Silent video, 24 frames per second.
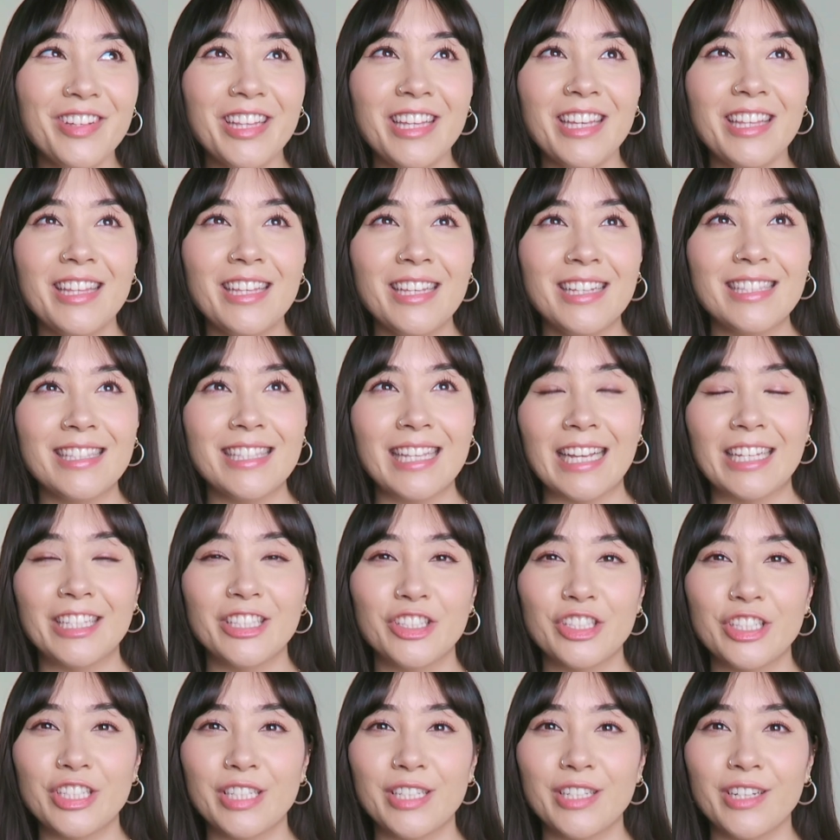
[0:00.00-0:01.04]
really the
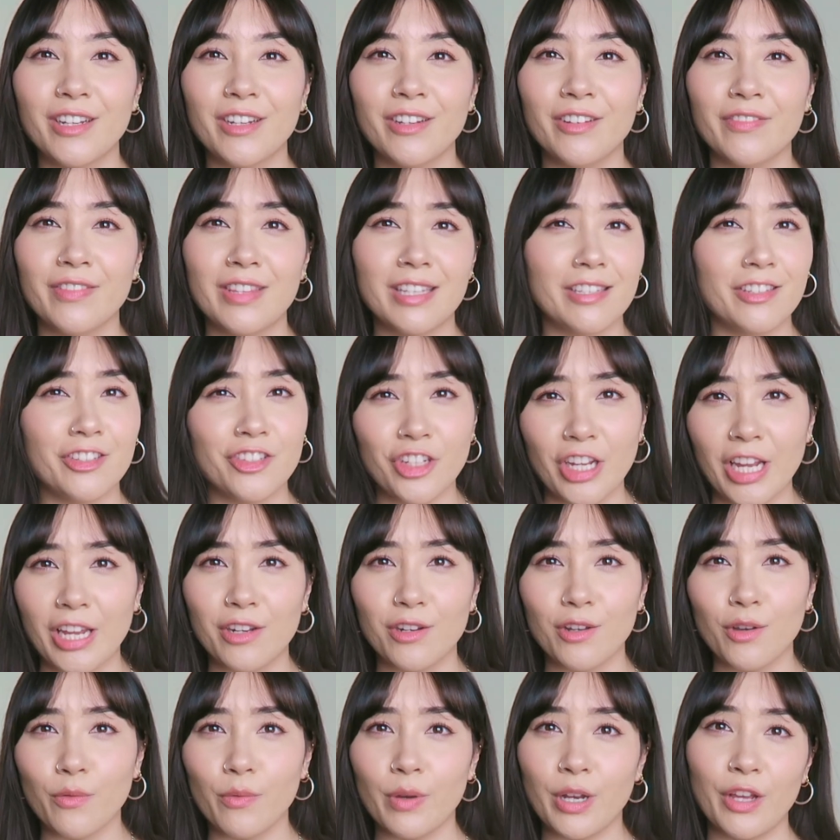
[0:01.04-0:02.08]
intention of this
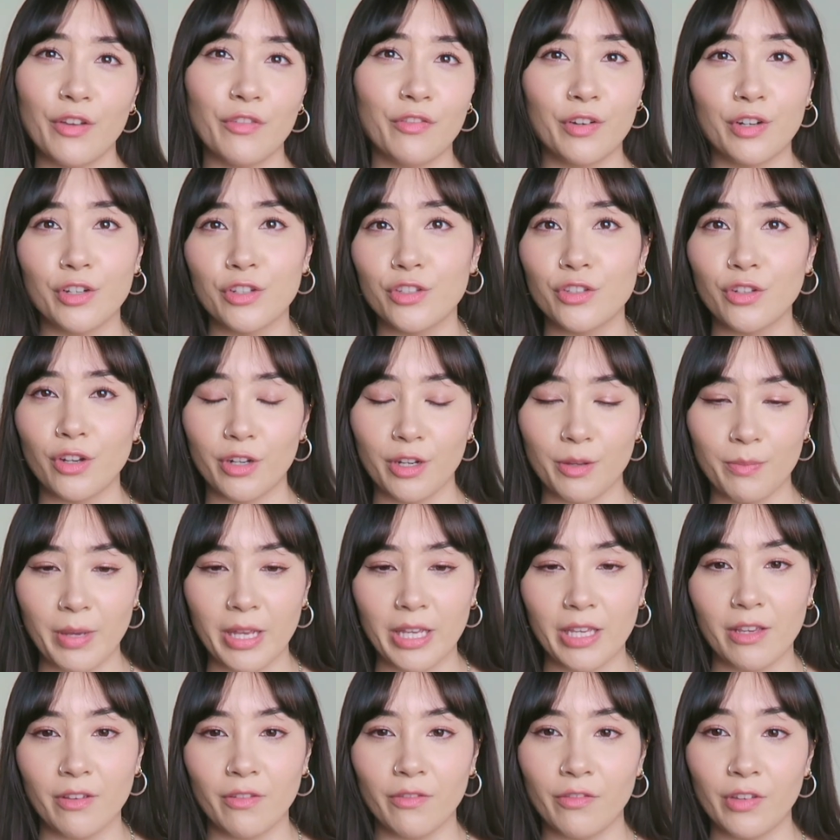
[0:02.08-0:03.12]
channel when I first started
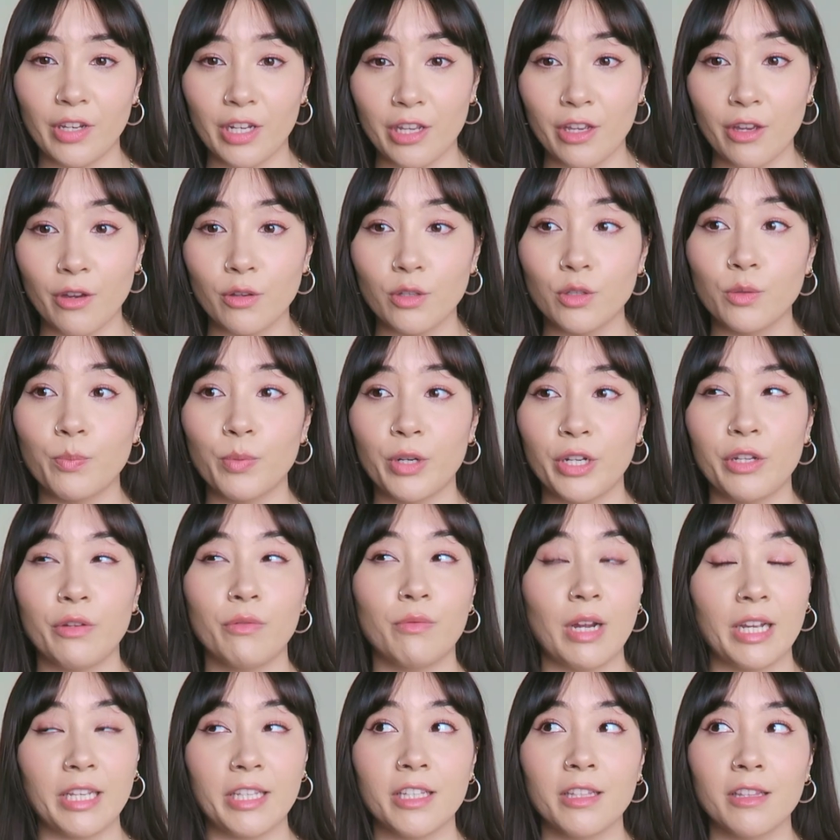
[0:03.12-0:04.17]
making videos pretty
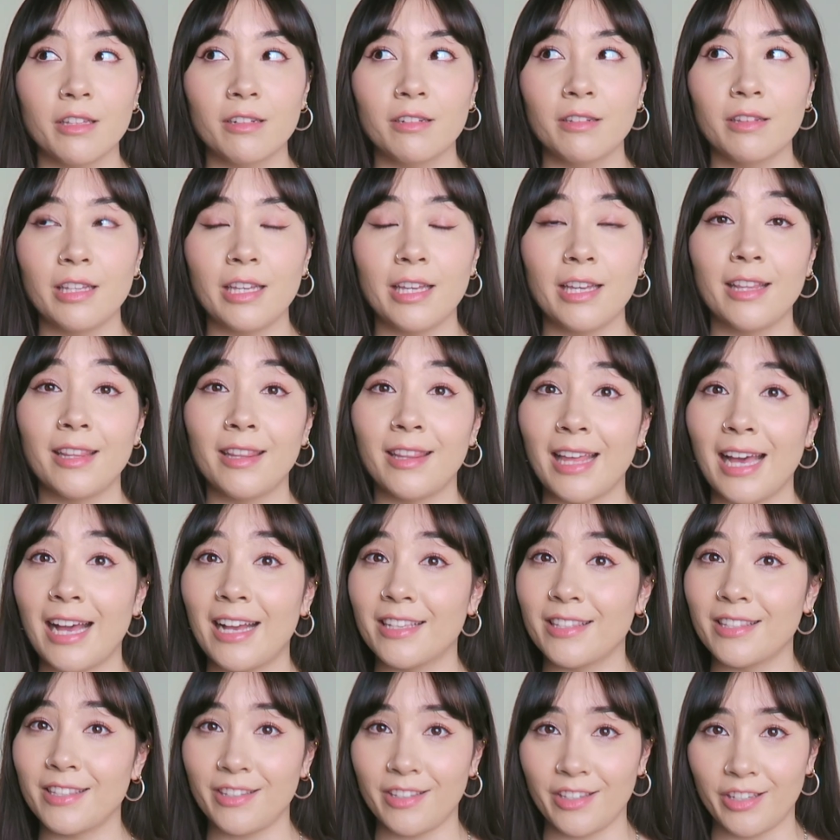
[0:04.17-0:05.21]
regularly
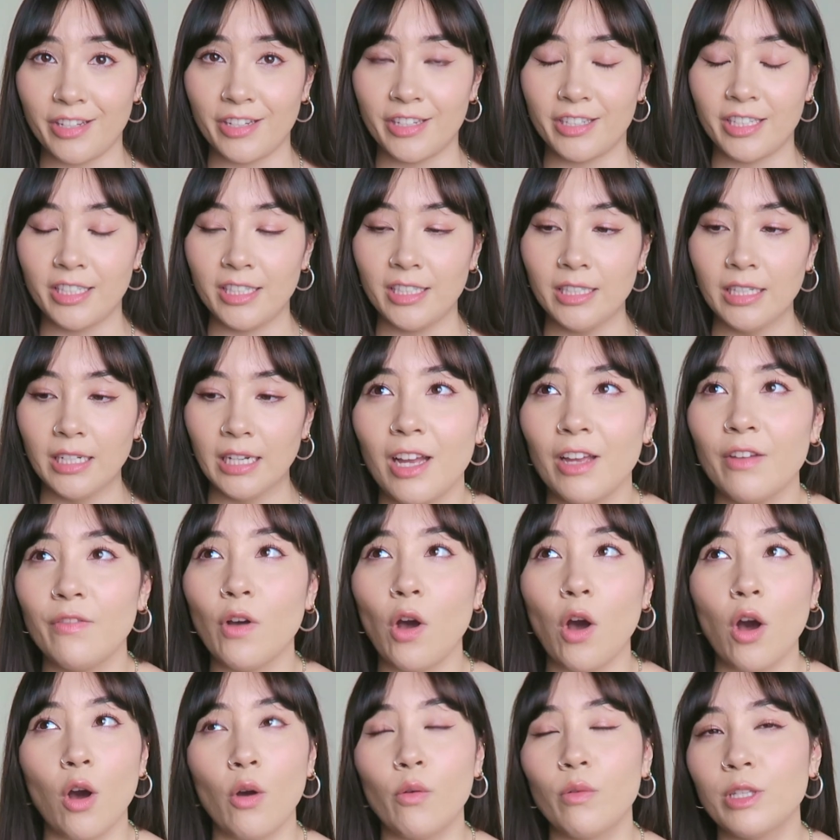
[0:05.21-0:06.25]
last year. I've
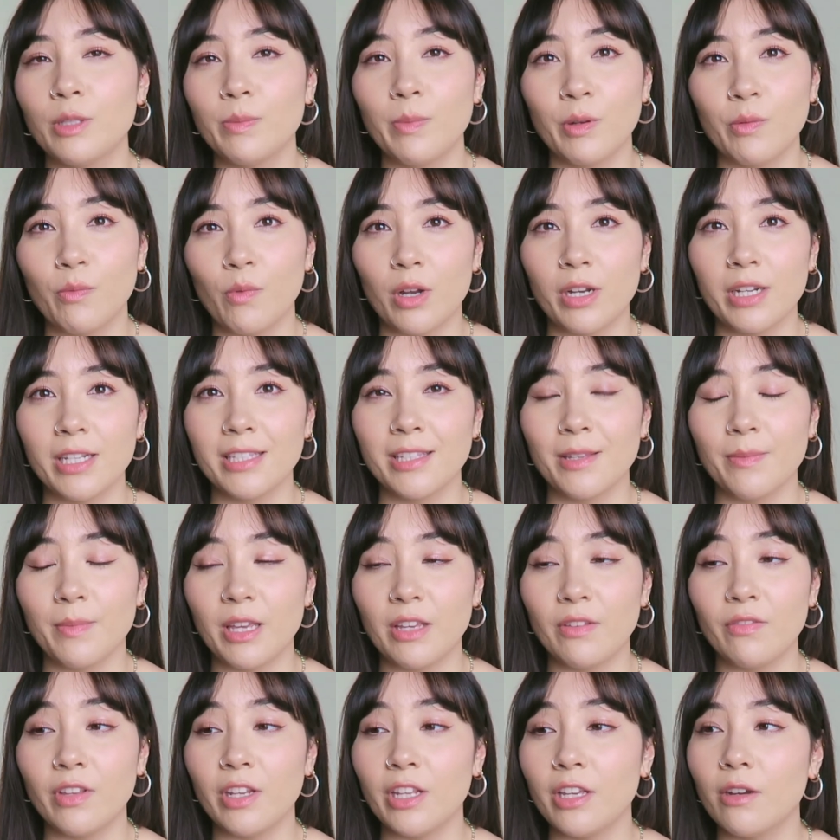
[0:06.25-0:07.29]
always been wanting to
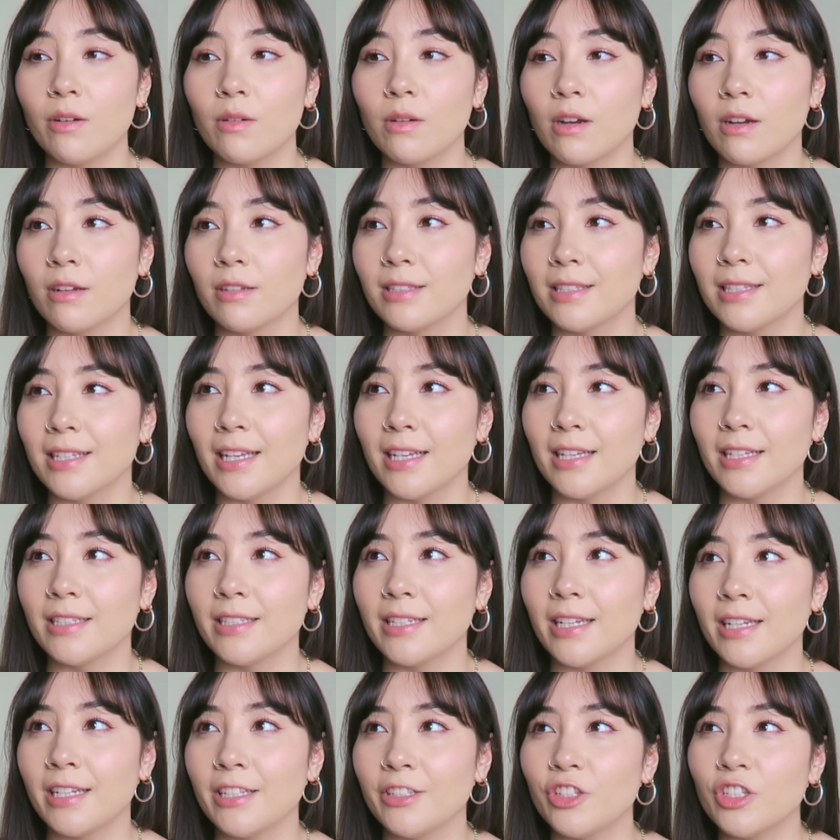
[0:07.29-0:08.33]
make video content,
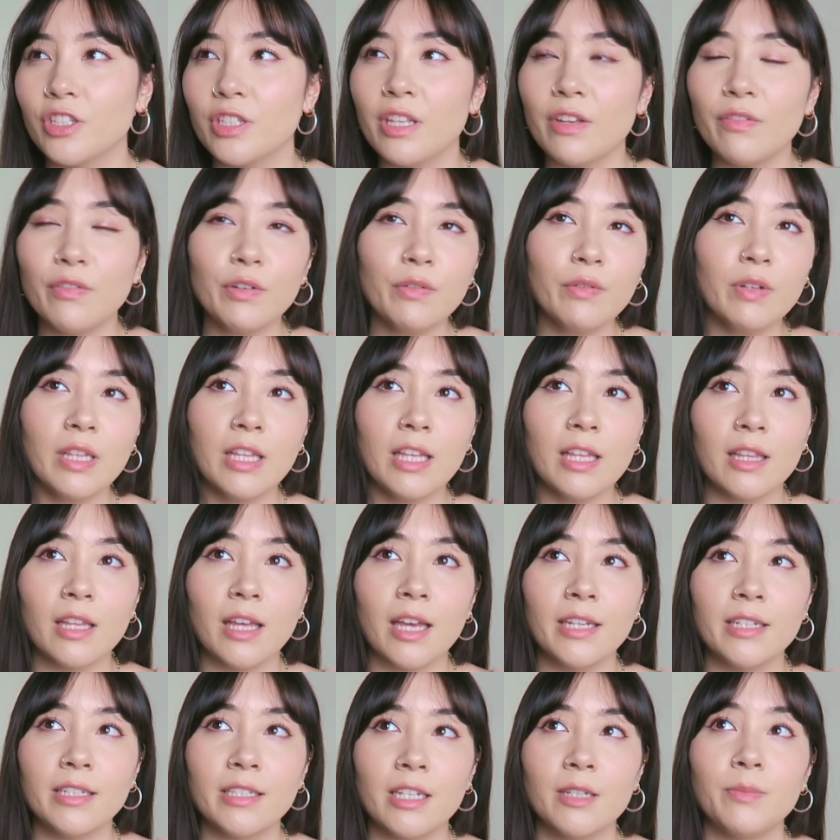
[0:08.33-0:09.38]
and it just never really
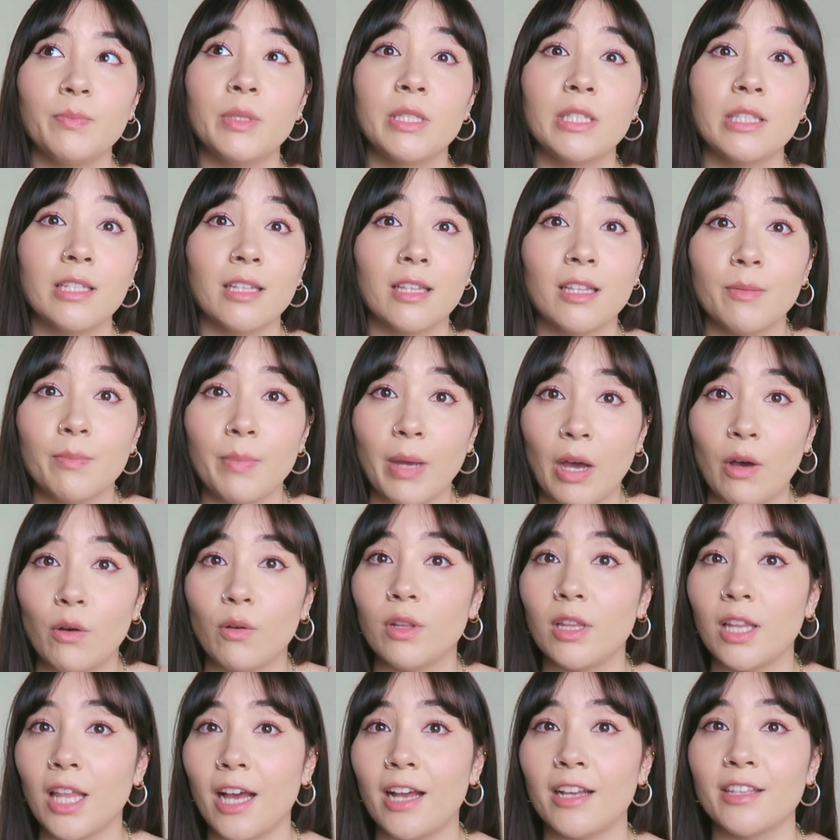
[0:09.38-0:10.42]
lined up until
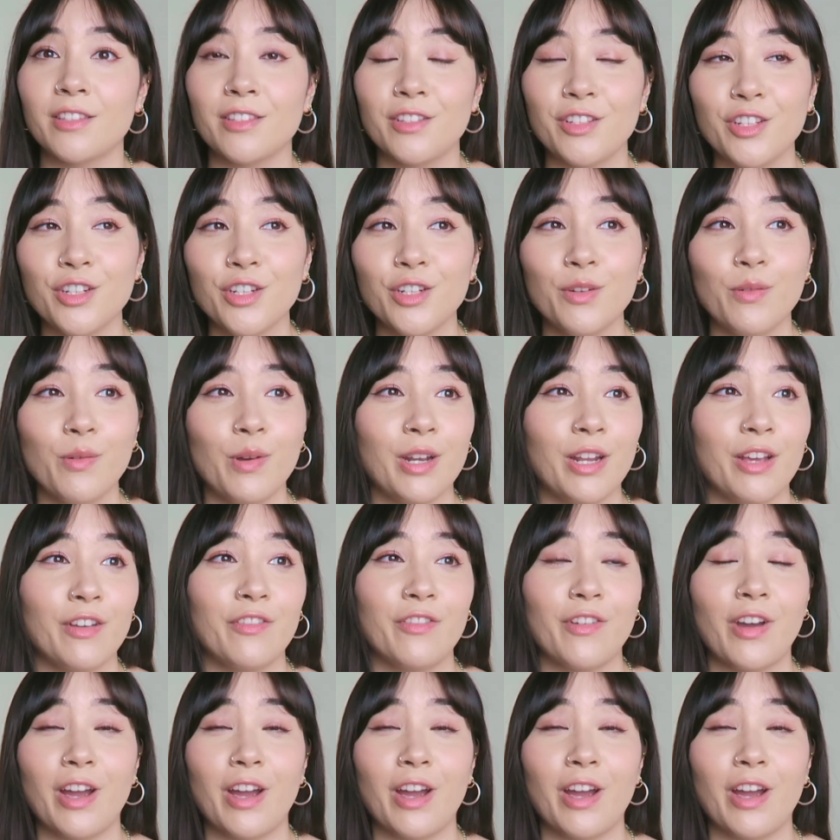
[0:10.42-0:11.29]
about last year when I